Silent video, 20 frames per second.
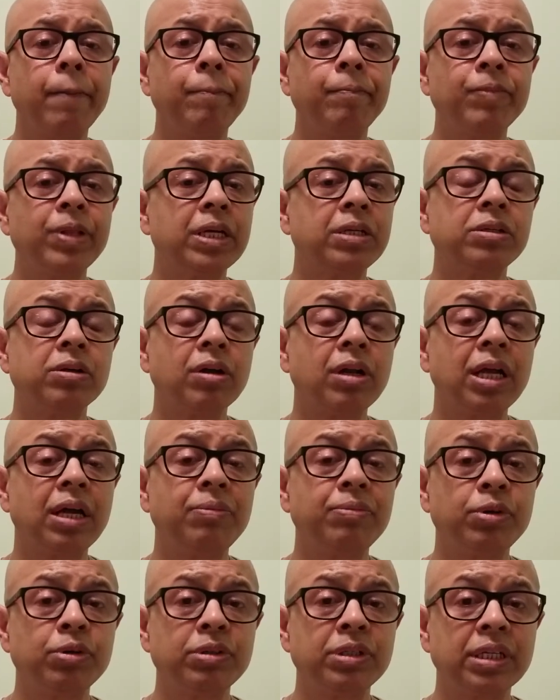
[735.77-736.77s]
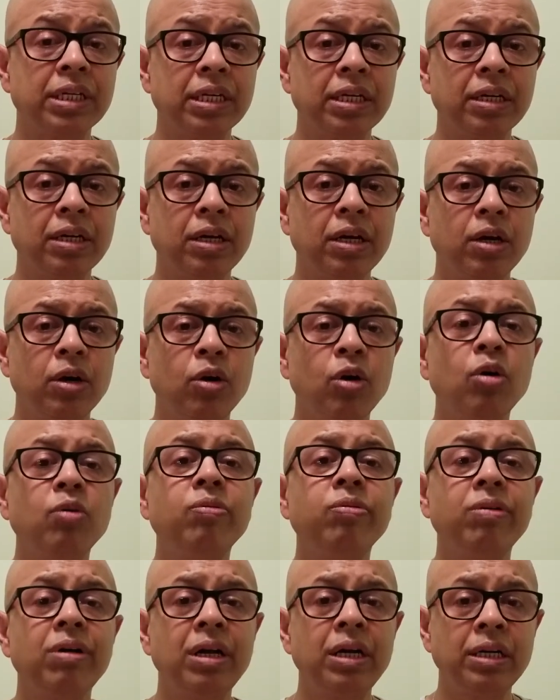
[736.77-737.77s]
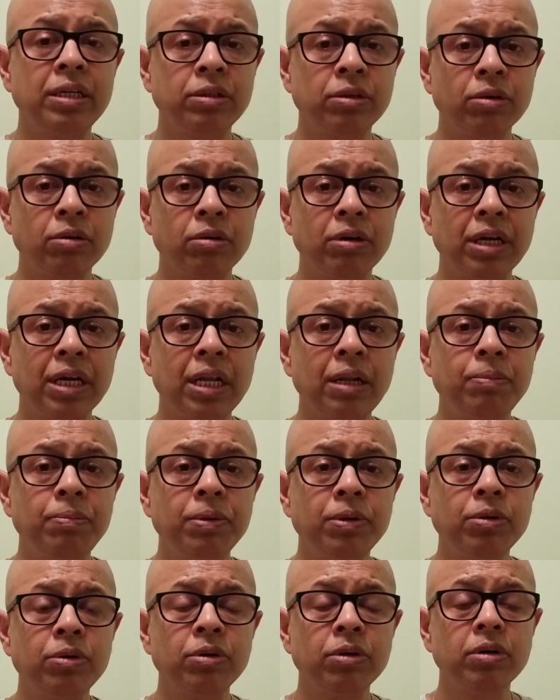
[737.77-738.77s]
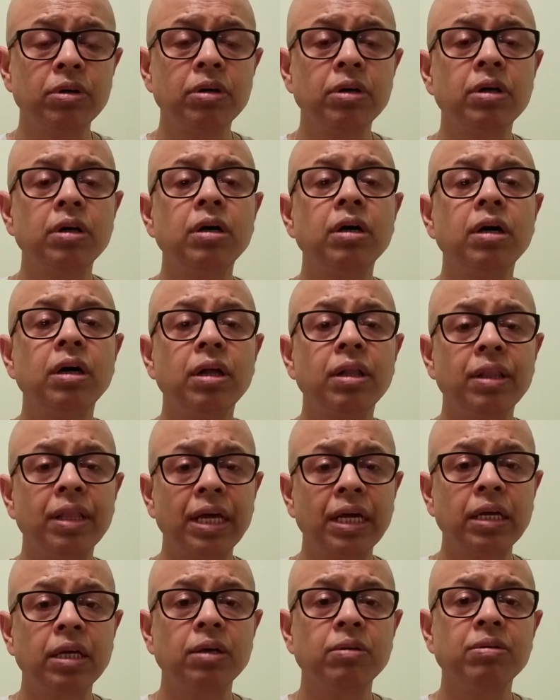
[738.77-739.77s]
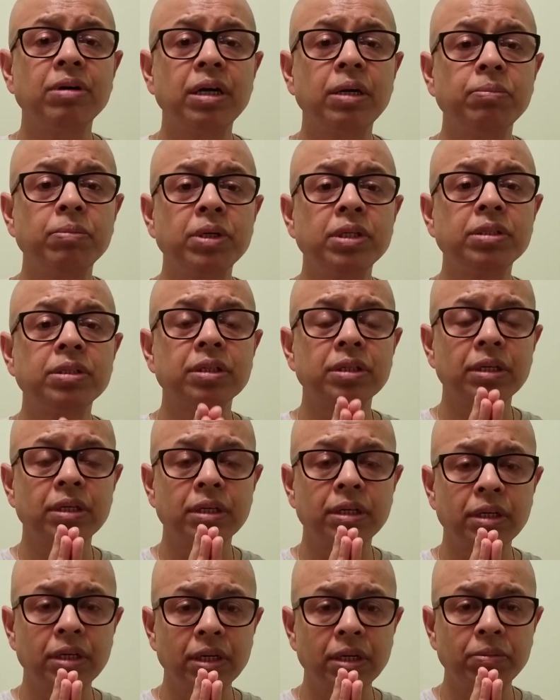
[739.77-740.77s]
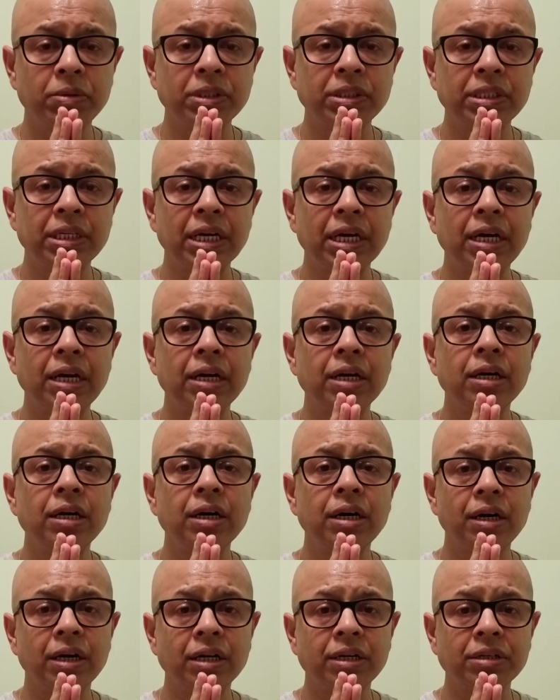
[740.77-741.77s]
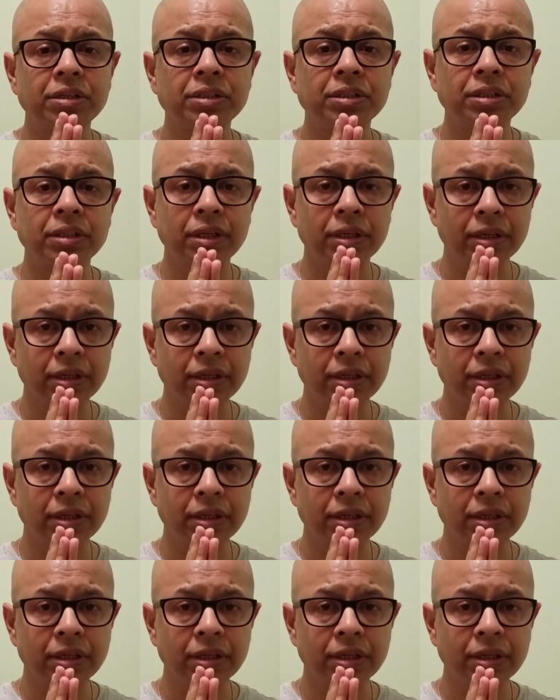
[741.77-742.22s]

that's all I have to say. Hopefully it's going to help you. Thank you very much. Namaskar. Hare Krishna.